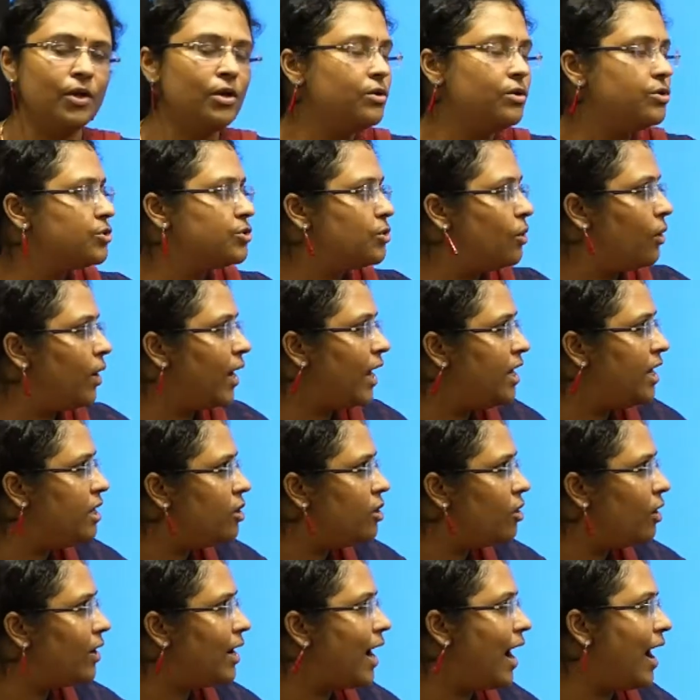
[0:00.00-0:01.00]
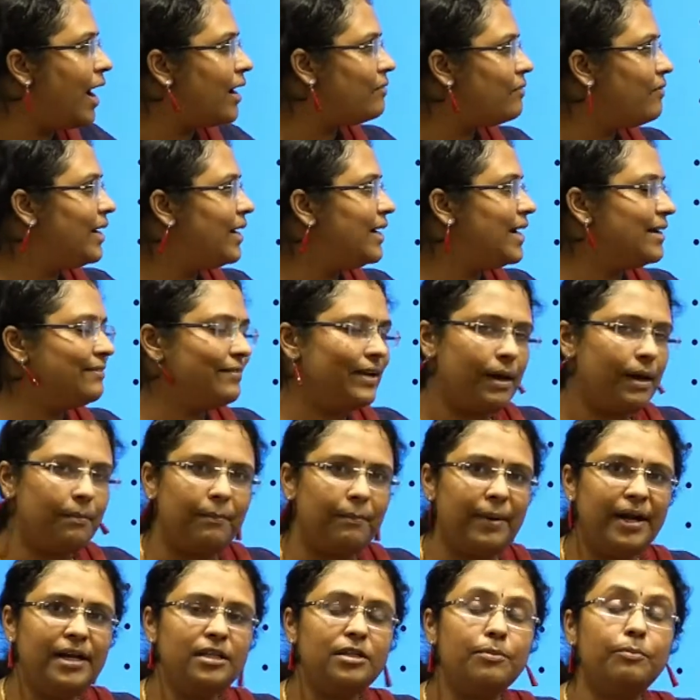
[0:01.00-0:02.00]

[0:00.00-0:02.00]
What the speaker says: So, in your hardware development,